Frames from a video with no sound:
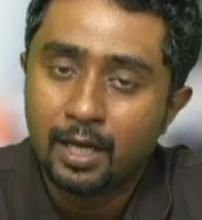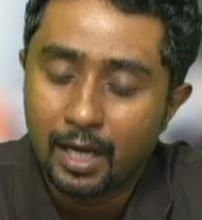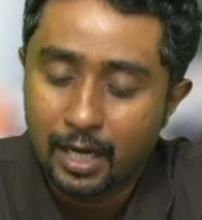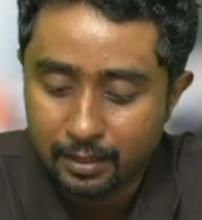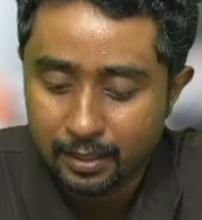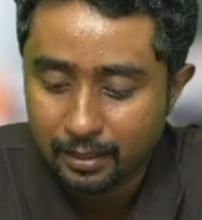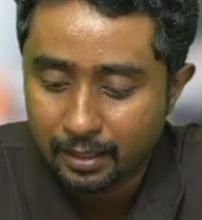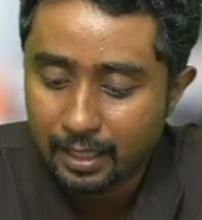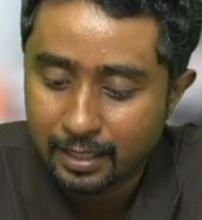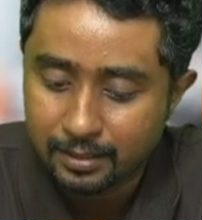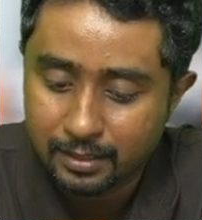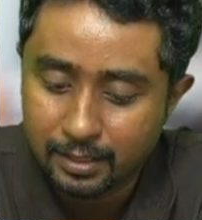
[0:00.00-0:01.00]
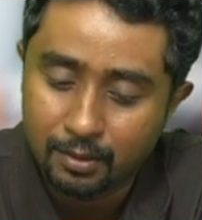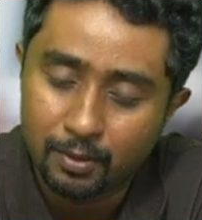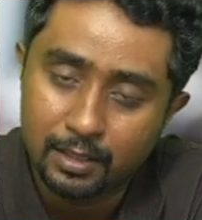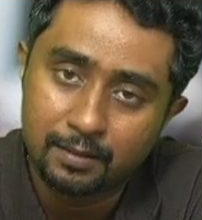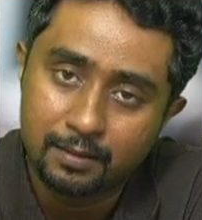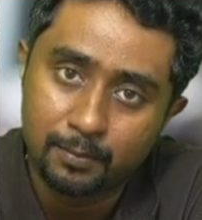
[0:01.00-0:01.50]
Until the last year,
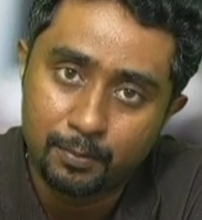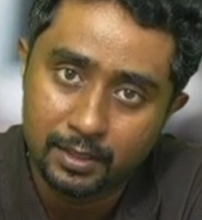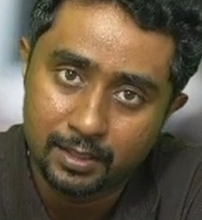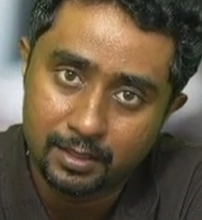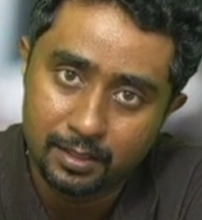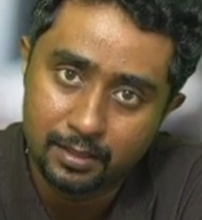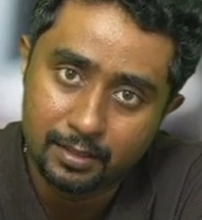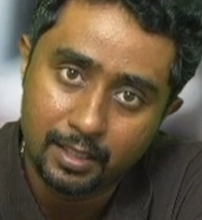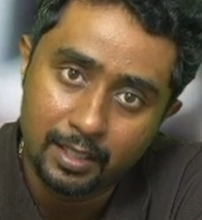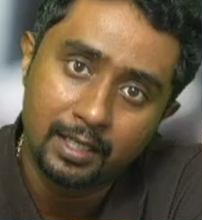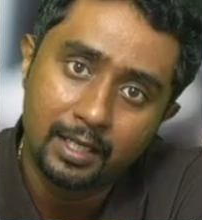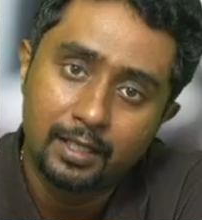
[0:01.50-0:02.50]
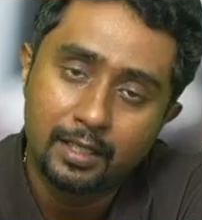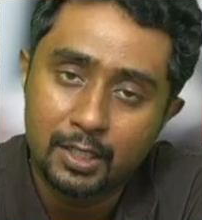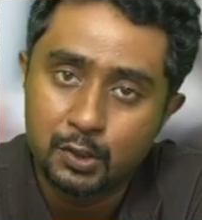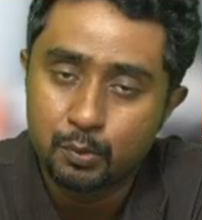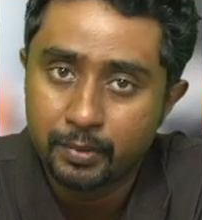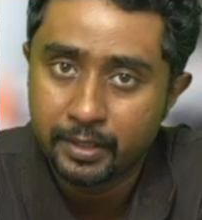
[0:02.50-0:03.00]
whatever depreciation is there, that
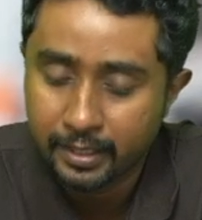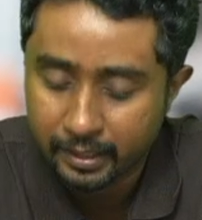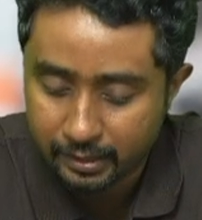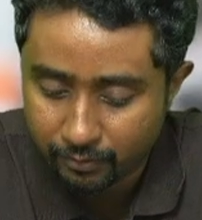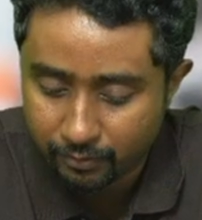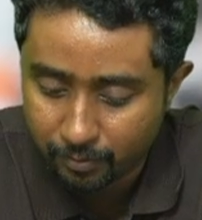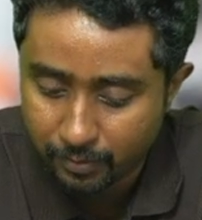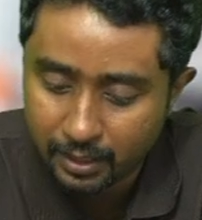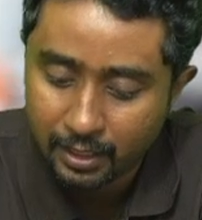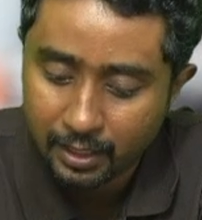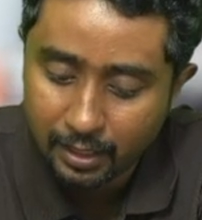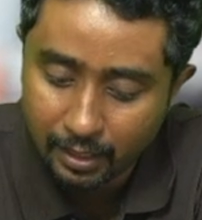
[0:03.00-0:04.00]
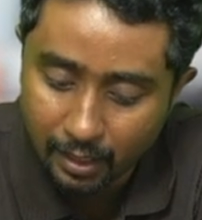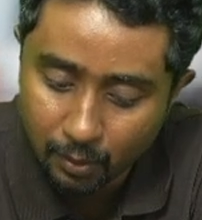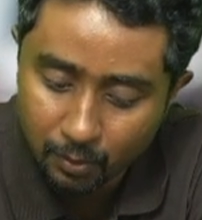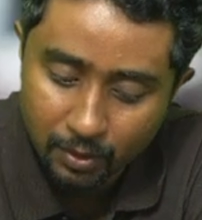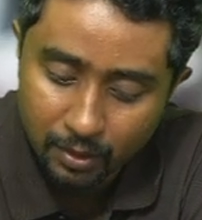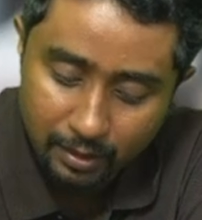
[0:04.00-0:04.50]
should be deducted from it.
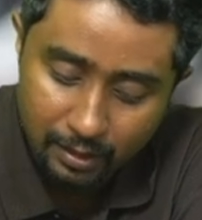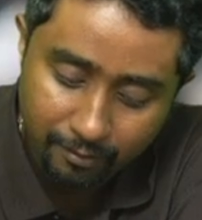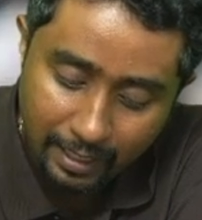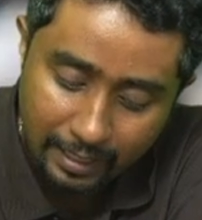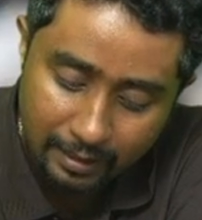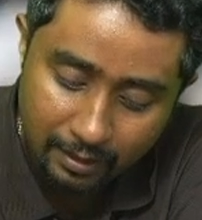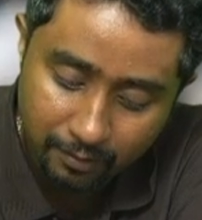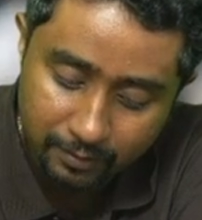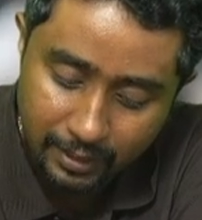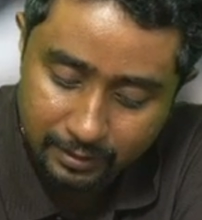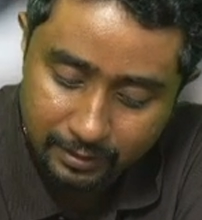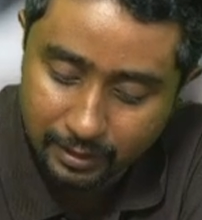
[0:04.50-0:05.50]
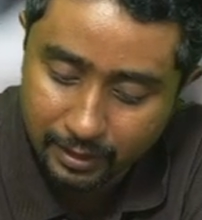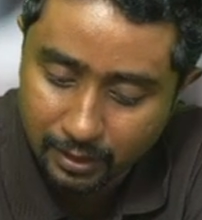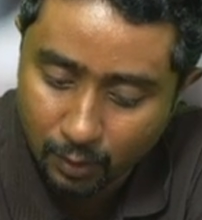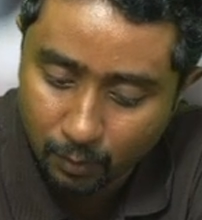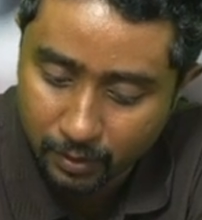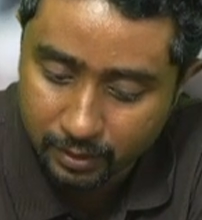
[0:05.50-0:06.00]
Now the value of the asset is
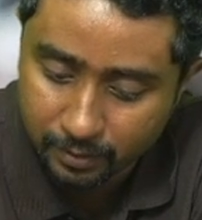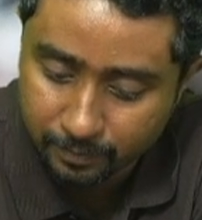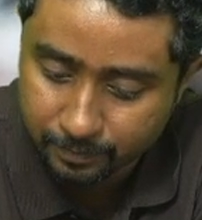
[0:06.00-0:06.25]
how much?